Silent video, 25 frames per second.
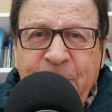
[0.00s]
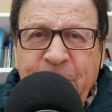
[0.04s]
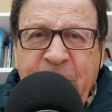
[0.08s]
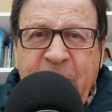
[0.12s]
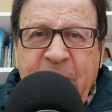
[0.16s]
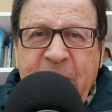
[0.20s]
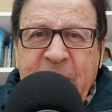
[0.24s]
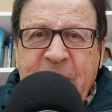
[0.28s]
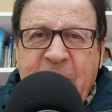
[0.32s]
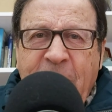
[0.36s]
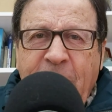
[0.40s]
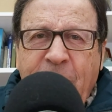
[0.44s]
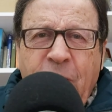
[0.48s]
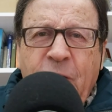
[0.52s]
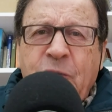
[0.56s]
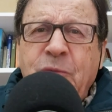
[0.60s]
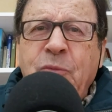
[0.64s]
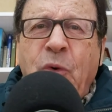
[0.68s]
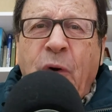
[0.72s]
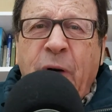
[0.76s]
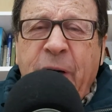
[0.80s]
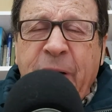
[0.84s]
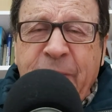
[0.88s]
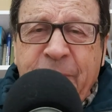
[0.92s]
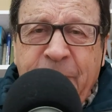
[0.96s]
There is a lot
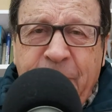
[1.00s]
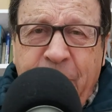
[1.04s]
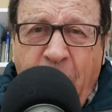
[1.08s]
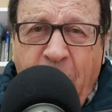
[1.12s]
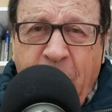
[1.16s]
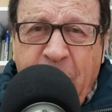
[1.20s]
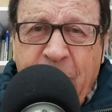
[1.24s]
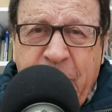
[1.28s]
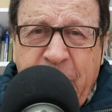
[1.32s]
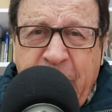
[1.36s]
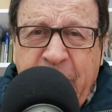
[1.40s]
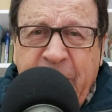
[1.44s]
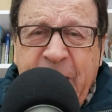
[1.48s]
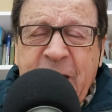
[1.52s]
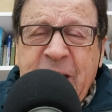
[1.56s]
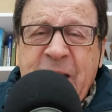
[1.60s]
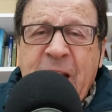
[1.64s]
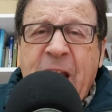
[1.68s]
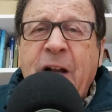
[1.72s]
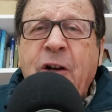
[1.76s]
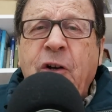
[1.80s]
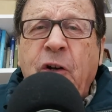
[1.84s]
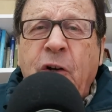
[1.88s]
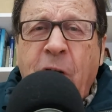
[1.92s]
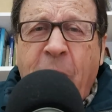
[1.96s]
more involved. There is
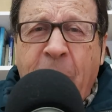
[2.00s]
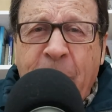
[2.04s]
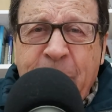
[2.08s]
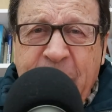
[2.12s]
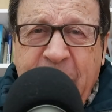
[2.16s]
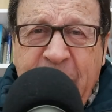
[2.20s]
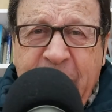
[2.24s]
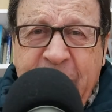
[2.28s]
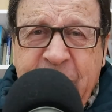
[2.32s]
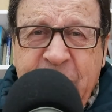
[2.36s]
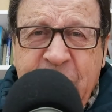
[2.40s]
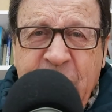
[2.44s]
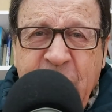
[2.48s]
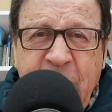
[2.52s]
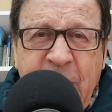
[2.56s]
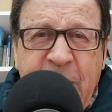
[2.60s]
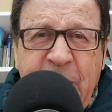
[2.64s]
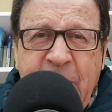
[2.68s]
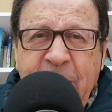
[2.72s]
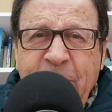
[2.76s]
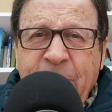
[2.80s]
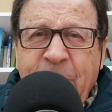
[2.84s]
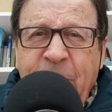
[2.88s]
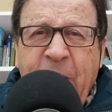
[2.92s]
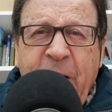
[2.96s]
economics,
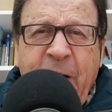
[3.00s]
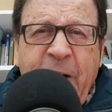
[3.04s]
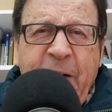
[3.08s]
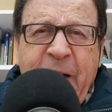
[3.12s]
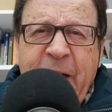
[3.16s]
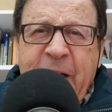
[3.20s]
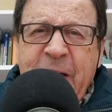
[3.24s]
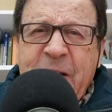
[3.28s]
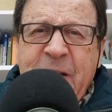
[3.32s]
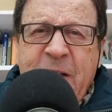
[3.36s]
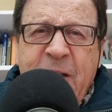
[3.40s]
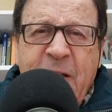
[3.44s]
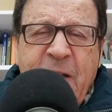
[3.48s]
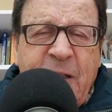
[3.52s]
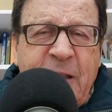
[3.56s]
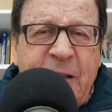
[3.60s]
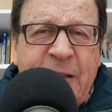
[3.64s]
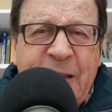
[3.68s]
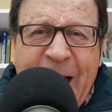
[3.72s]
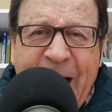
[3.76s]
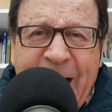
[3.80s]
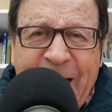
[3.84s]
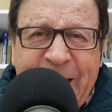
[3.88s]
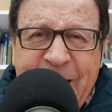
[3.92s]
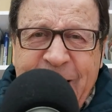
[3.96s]
there is uh,
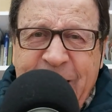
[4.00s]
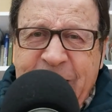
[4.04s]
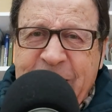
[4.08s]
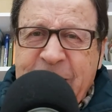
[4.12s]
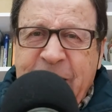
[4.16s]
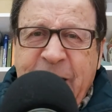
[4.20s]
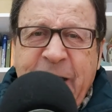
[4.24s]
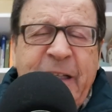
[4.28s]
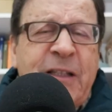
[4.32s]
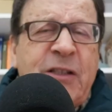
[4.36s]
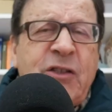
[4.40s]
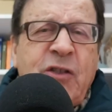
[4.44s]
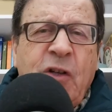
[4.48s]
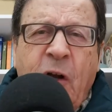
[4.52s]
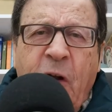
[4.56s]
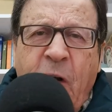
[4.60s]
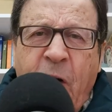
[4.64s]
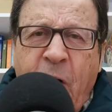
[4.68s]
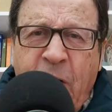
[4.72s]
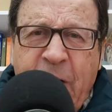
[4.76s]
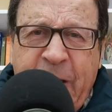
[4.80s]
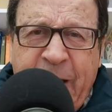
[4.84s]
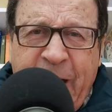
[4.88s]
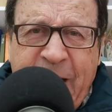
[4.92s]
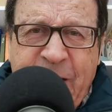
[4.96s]
taxes, there is
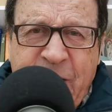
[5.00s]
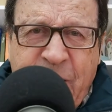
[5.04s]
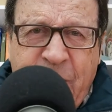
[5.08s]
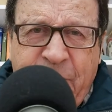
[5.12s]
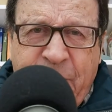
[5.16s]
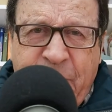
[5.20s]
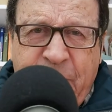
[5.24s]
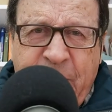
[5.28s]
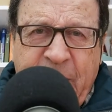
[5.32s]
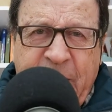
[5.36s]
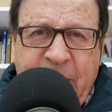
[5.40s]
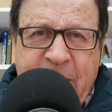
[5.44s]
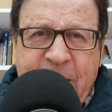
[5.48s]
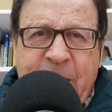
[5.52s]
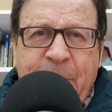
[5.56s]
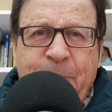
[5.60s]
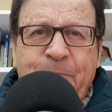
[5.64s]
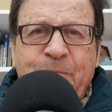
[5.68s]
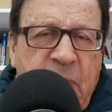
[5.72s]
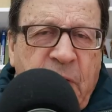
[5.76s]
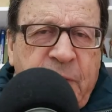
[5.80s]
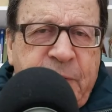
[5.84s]
all kinds of things.